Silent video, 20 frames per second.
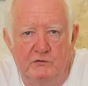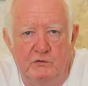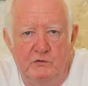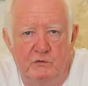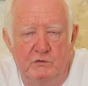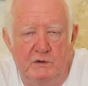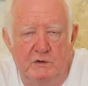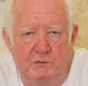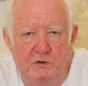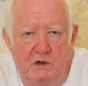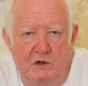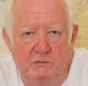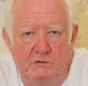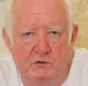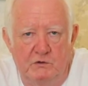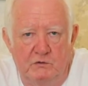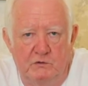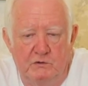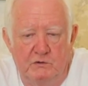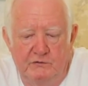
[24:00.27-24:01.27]
School diploma
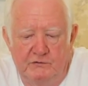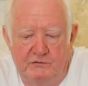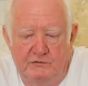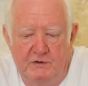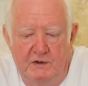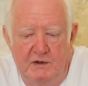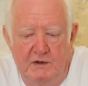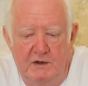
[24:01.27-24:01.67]
course.